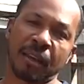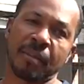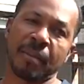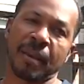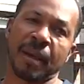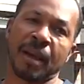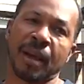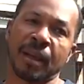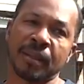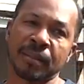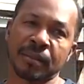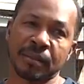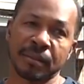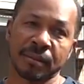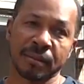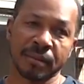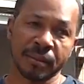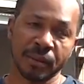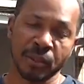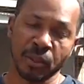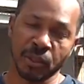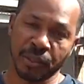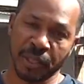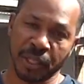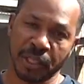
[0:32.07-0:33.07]

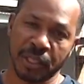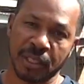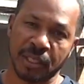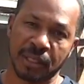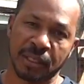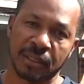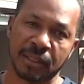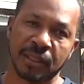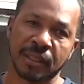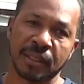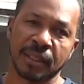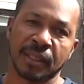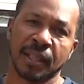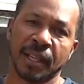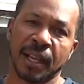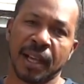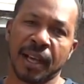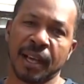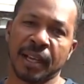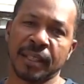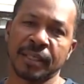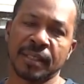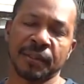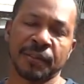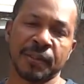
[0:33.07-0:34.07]
about nutrition,
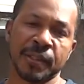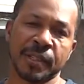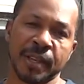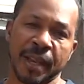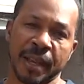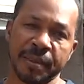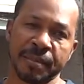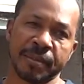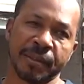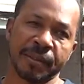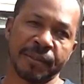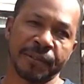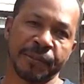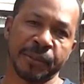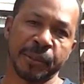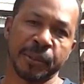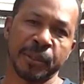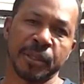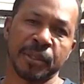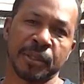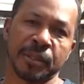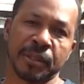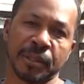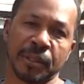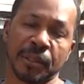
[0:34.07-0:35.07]
different types of food
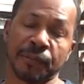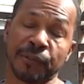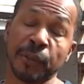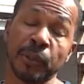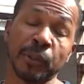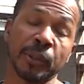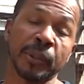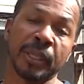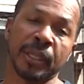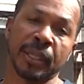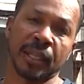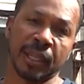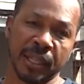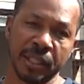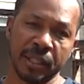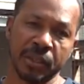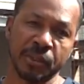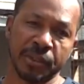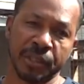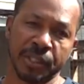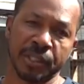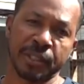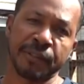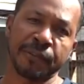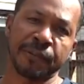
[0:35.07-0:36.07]
and
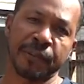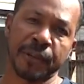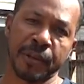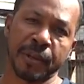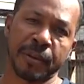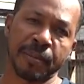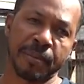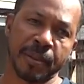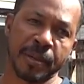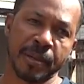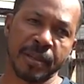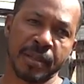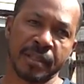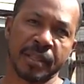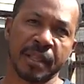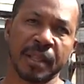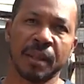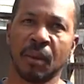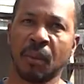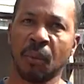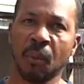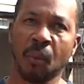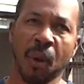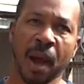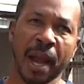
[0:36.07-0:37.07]
nutrition for your birds,
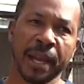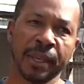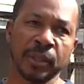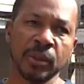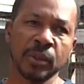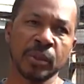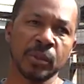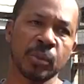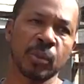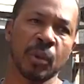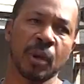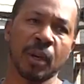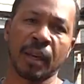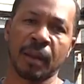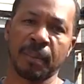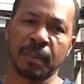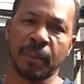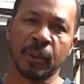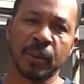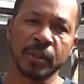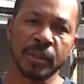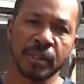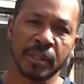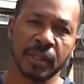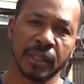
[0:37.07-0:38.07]
why use one
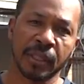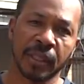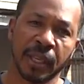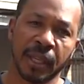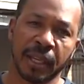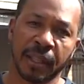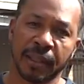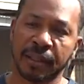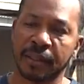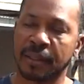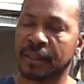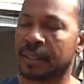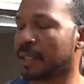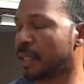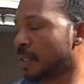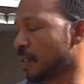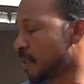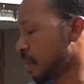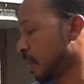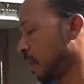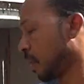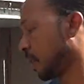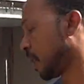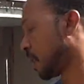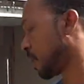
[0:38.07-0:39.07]
opposed to the other.
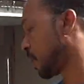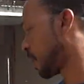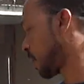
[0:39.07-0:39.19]
So let's